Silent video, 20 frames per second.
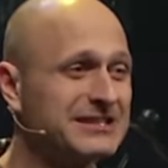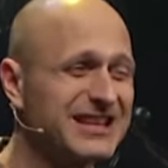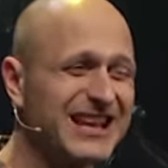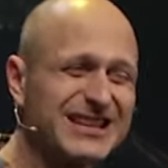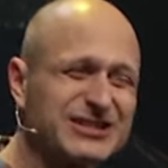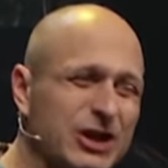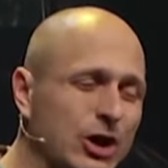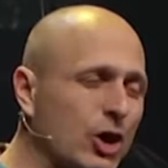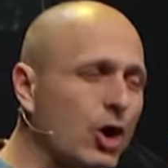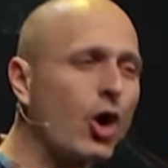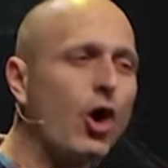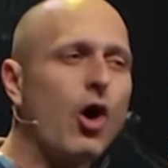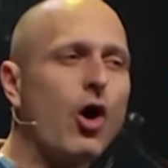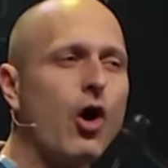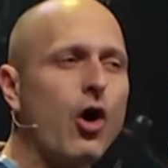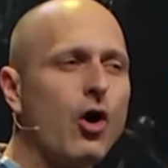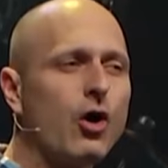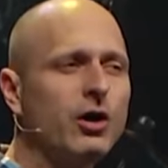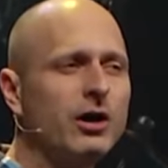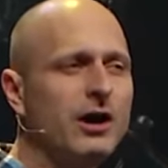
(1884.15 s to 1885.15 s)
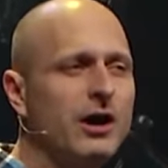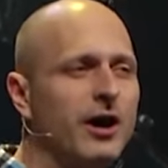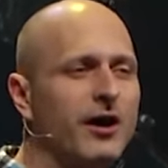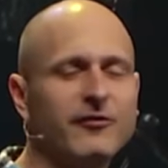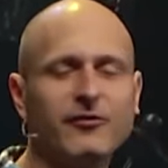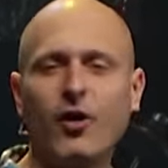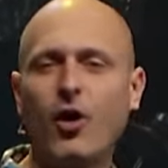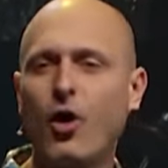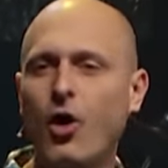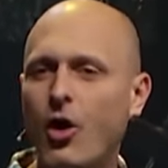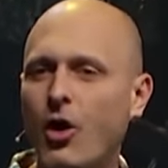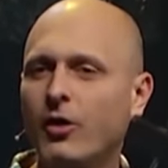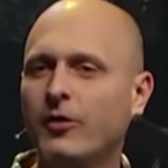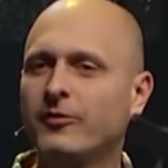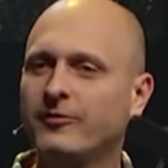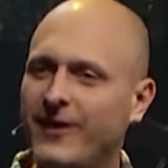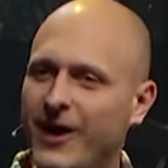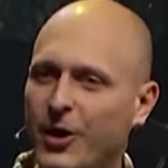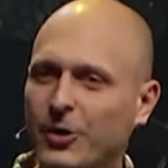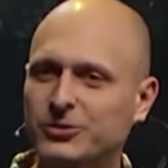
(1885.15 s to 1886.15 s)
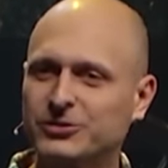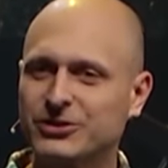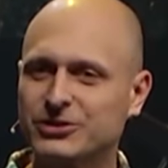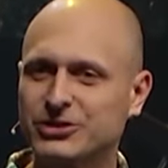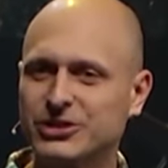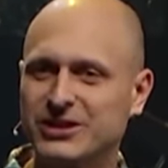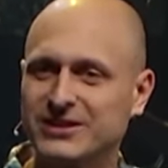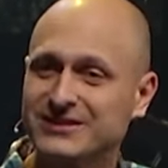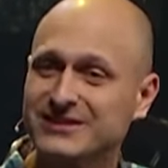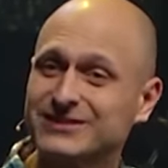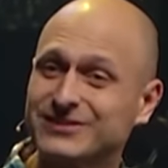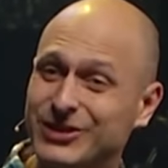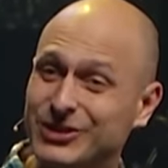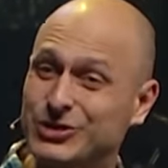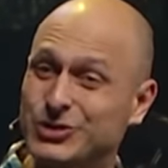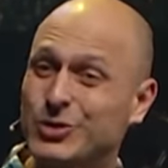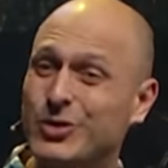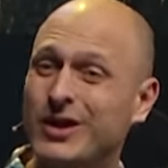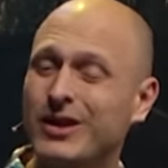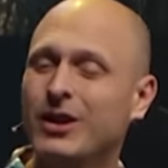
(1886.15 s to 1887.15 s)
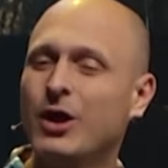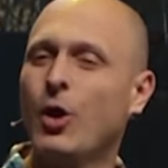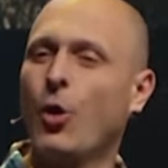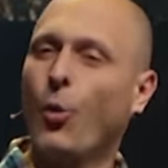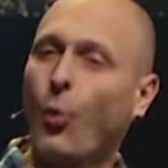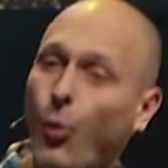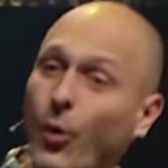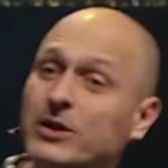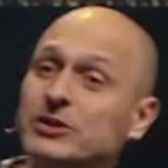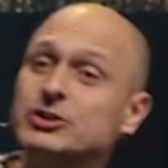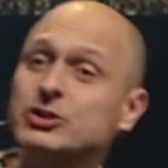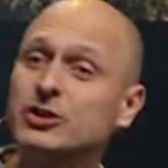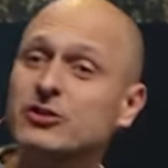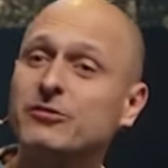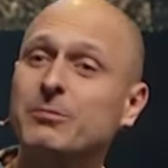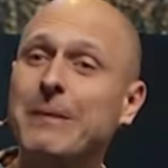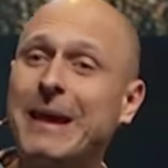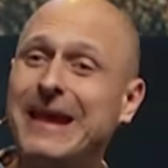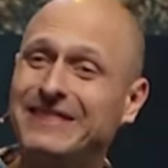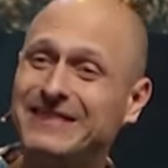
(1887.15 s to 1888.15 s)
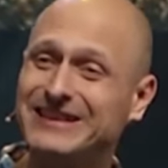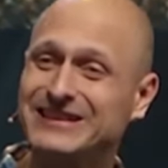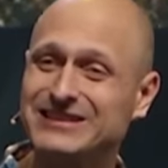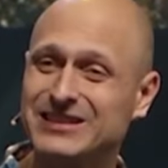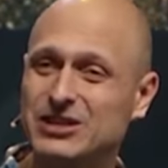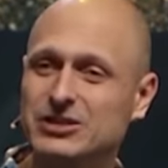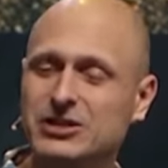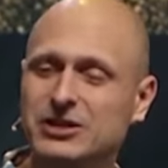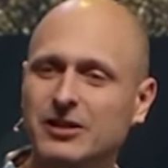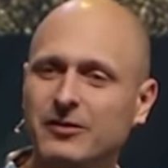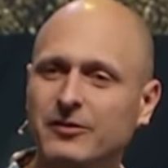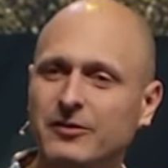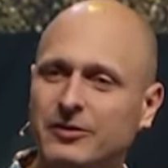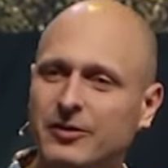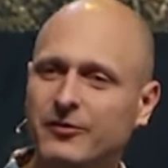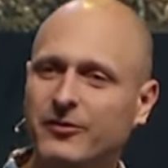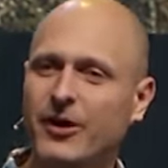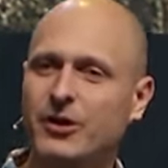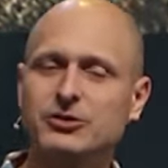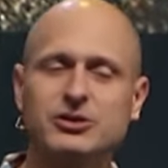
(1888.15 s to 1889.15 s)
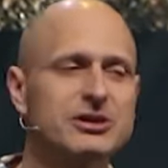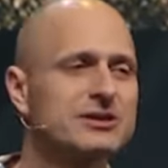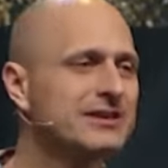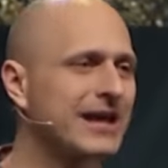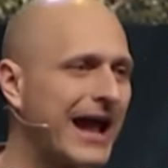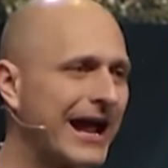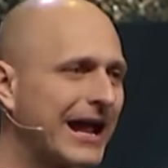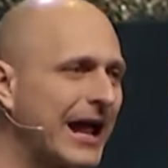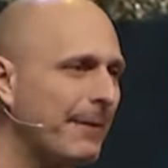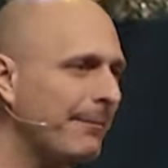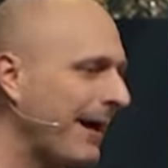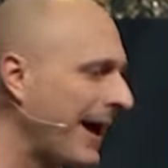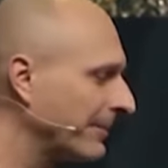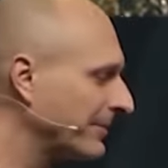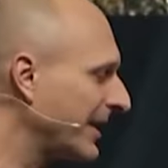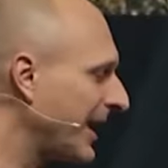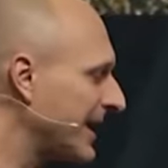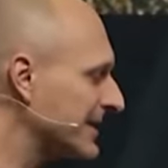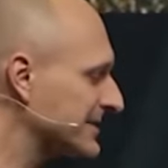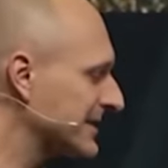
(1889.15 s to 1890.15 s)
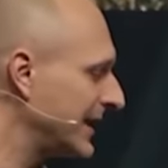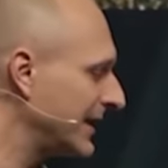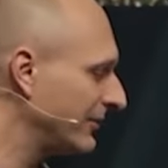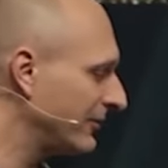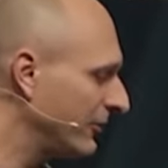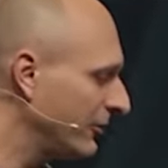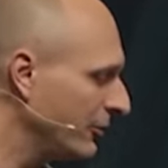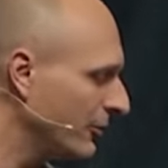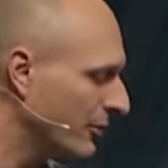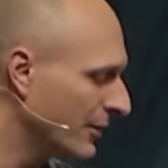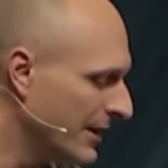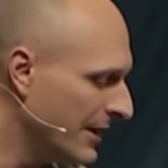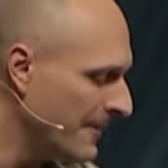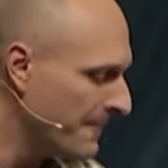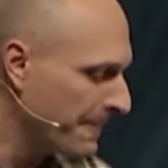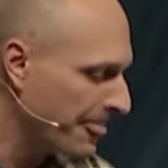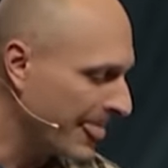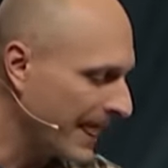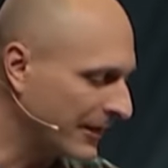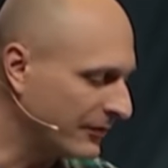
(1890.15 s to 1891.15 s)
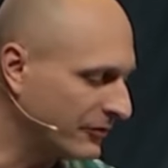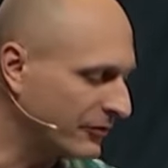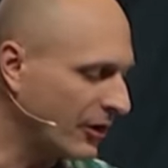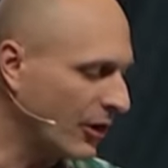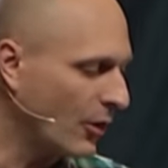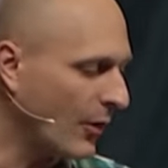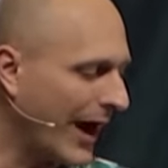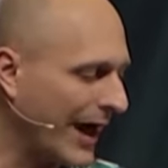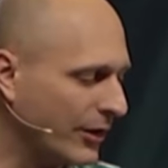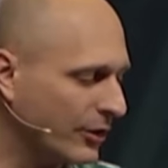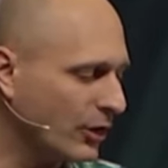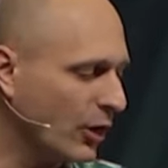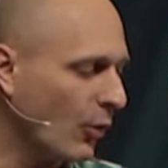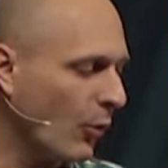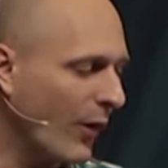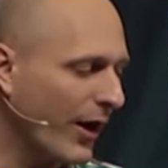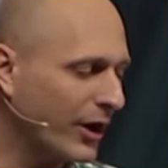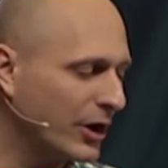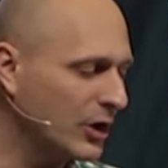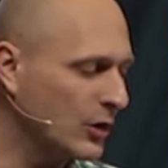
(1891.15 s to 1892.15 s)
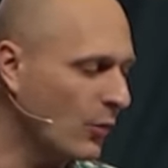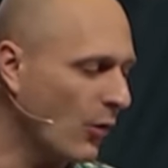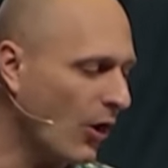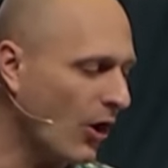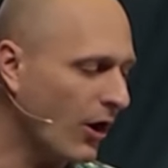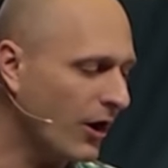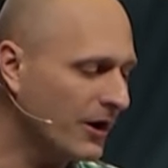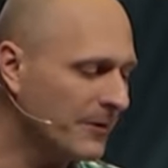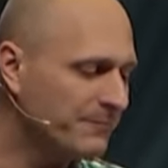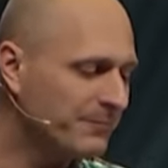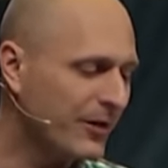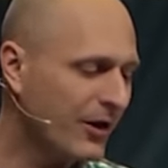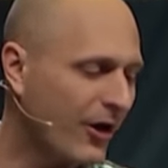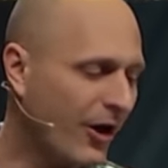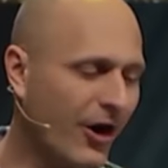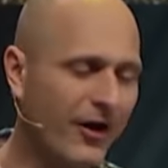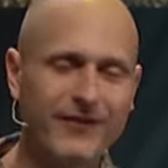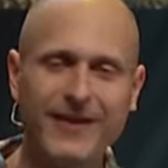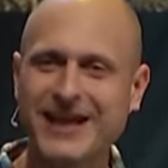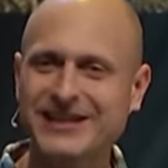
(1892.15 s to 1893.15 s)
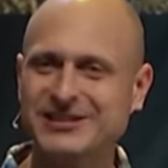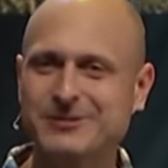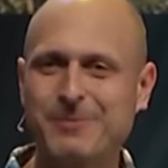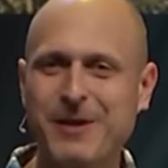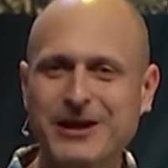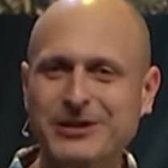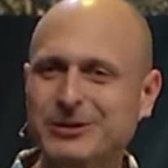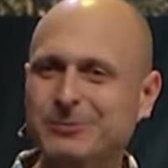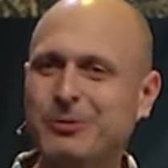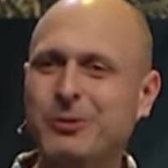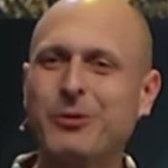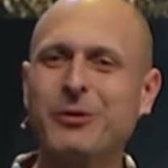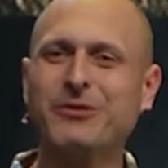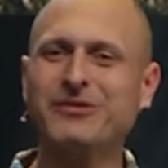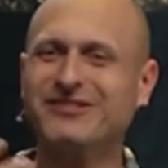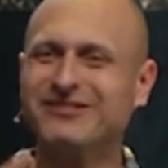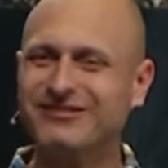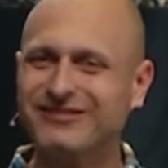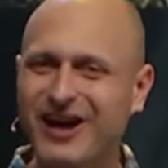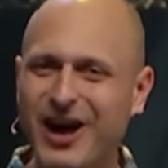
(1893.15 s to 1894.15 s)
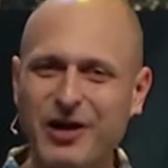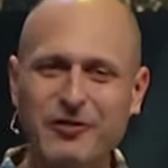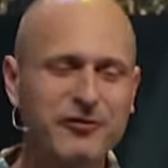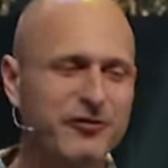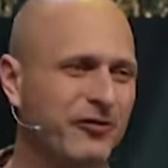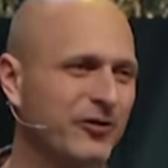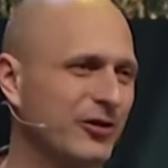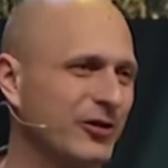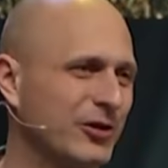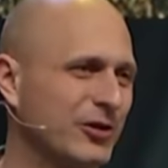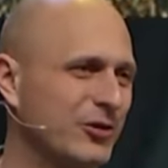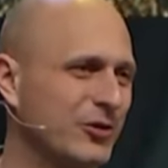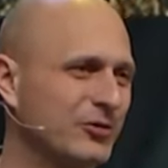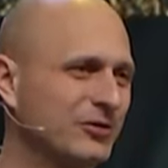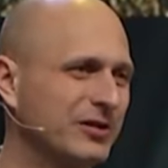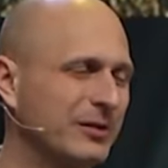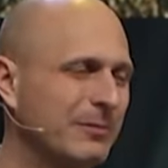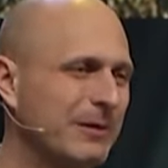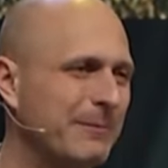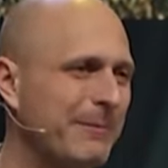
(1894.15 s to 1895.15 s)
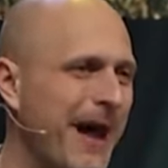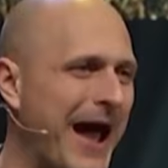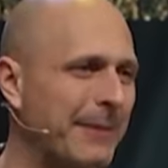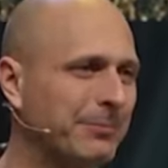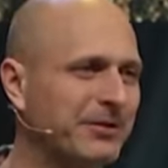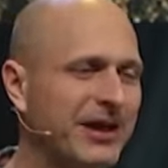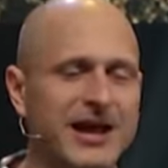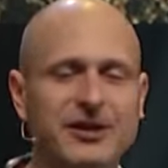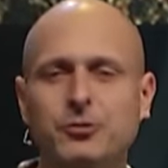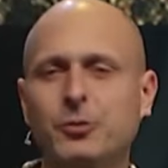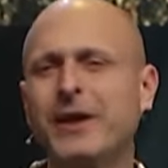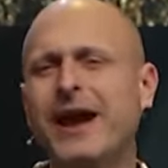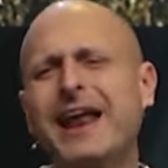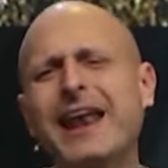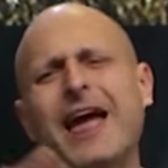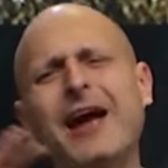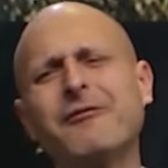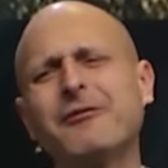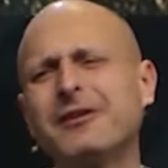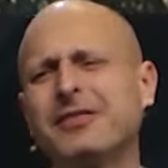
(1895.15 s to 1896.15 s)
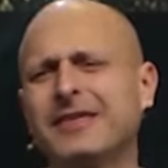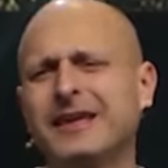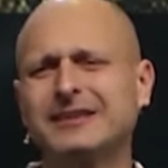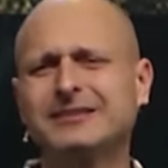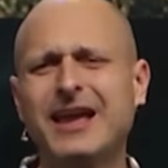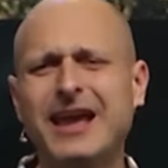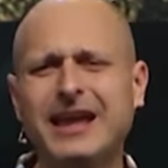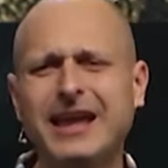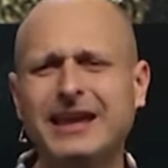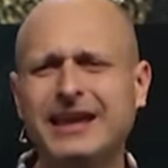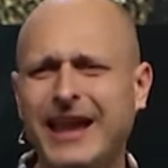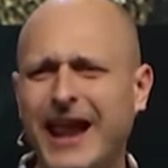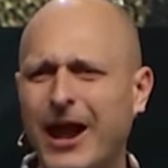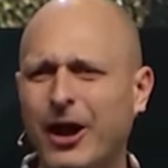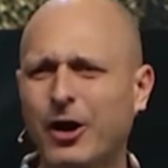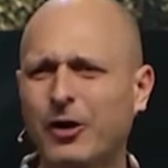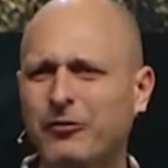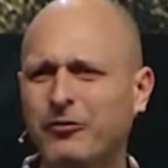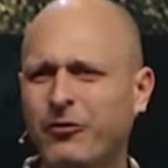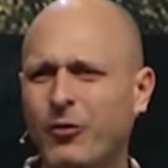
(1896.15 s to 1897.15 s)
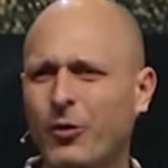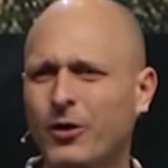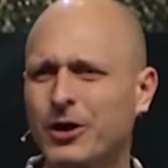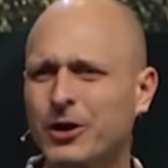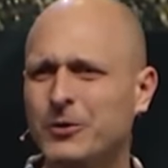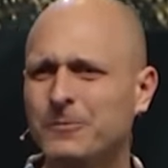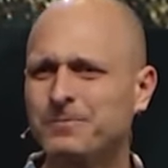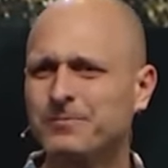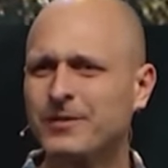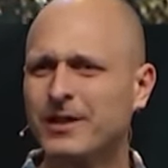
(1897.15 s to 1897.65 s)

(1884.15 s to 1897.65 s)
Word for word: That's a call of all followers of Jesus to do it. Once you've made the decision to follow Jesus, I got baptized then too. And so I don't know where you are on that spectrum, but we would love for you to be baptized. We got everything taken care of for you.